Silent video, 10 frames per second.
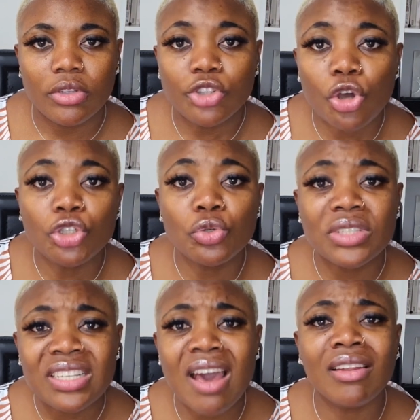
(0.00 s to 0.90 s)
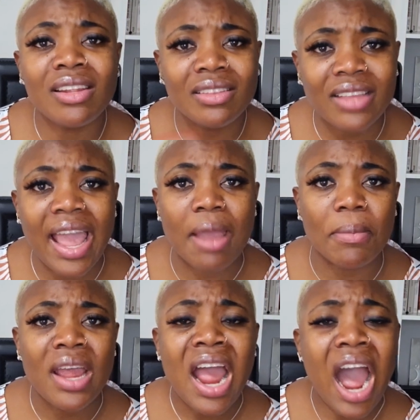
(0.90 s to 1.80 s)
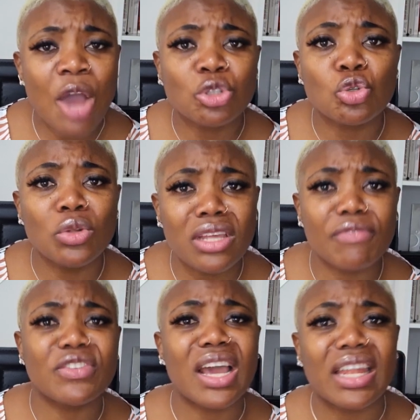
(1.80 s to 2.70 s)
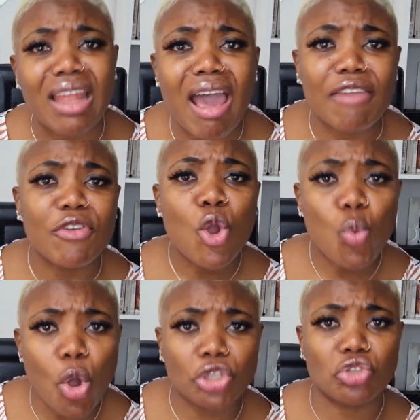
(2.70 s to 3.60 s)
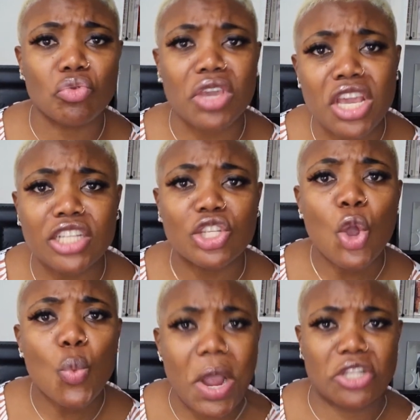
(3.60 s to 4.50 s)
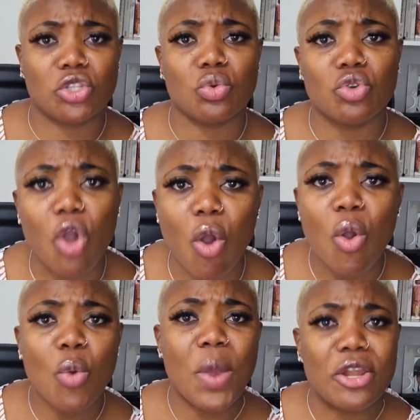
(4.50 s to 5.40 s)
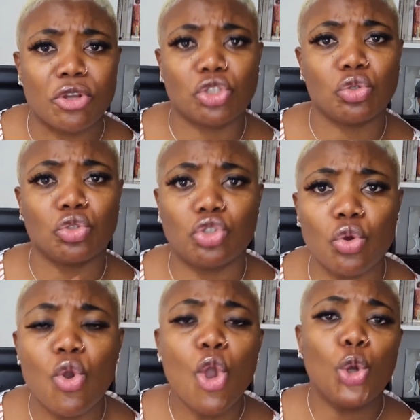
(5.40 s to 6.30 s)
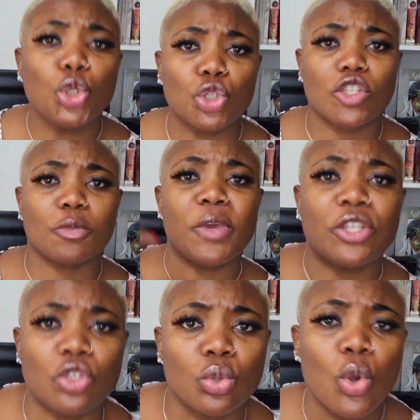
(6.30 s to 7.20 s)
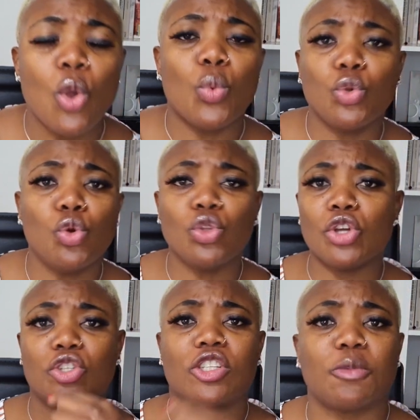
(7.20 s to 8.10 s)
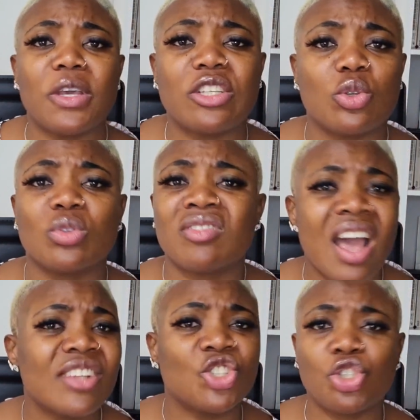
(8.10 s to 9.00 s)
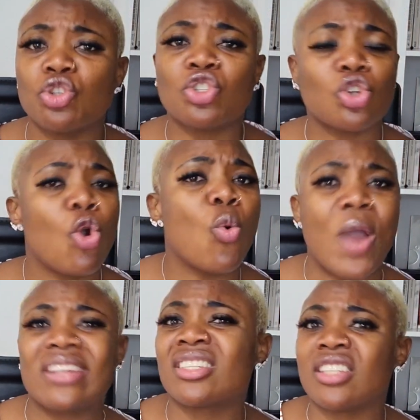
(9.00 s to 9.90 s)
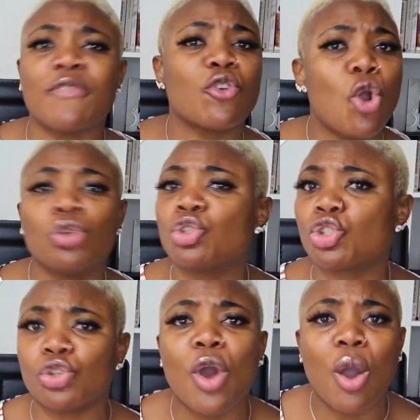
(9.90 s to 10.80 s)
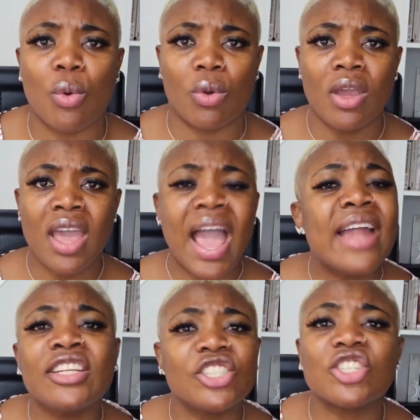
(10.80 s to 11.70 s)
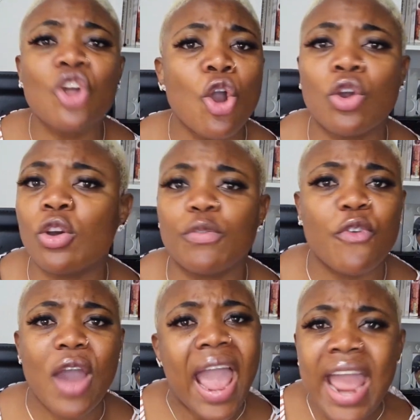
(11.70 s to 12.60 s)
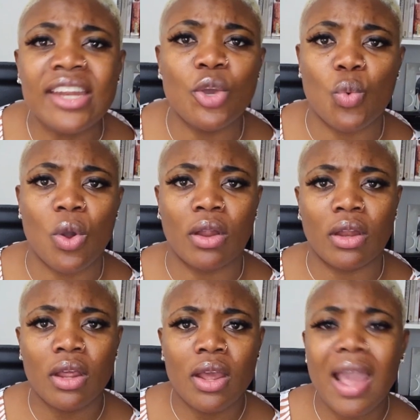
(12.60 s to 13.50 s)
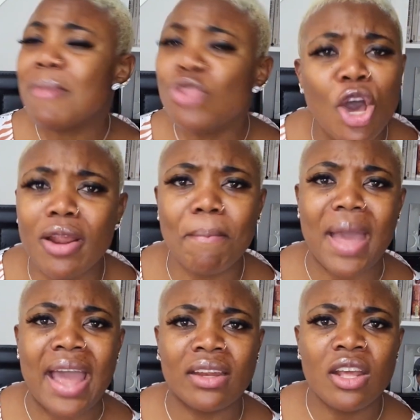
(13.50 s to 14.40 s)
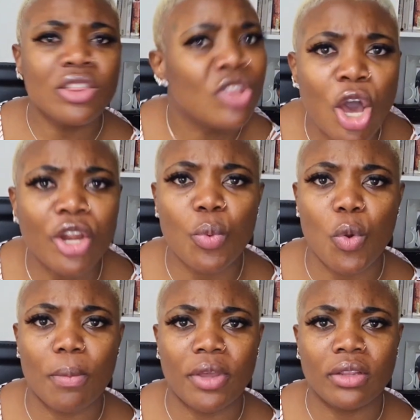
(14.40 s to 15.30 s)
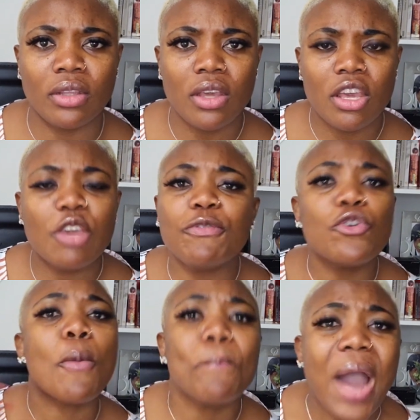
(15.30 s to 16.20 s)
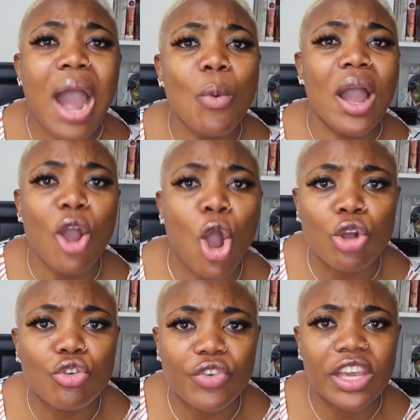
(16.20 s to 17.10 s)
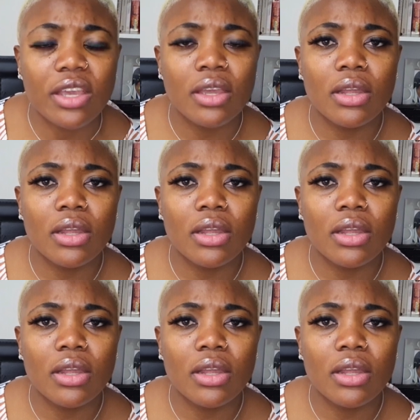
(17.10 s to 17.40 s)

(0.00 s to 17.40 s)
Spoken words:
No, you telling them how to live their life, what to eat, where to go, where not to do, who to speak to, who not to speak to. That's just coercive control. And it's not good for anyone. And not a man, not a woman. If you're power hungry,